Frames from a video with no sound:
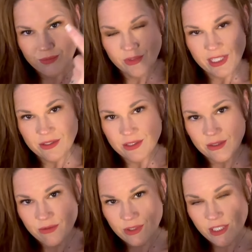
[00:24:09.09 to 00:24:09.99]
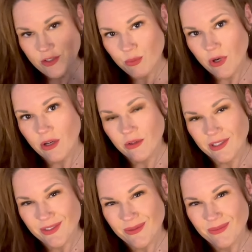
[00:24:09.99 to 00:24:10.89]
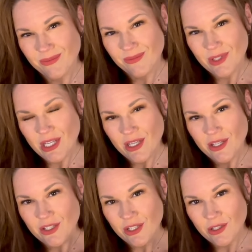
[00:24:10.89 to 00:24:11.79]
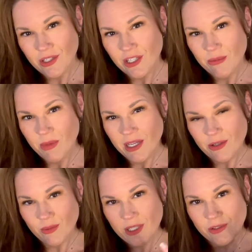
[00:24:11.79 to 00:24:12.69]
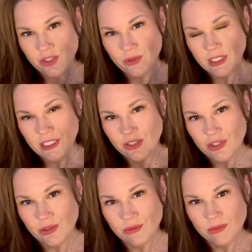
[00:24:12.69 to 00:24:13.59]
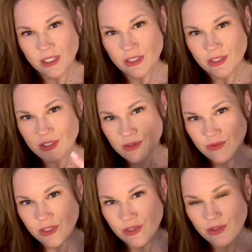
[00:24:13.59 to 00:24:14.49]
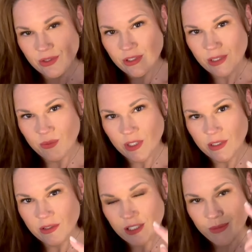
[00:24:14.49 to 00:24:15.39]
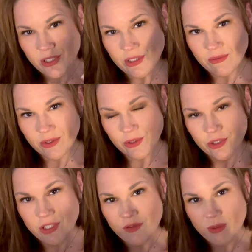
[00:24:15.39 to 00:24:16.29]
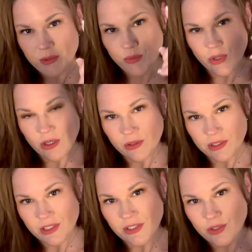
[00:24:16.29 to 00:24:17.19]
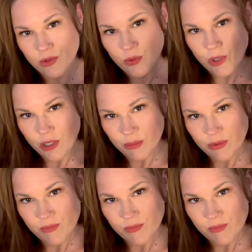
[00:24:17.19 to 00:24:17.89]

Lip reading: That's different. That's progress. So you can come back around to an issue and it doesn't affect you the same way. That means you've learned and you've made progress as you go up.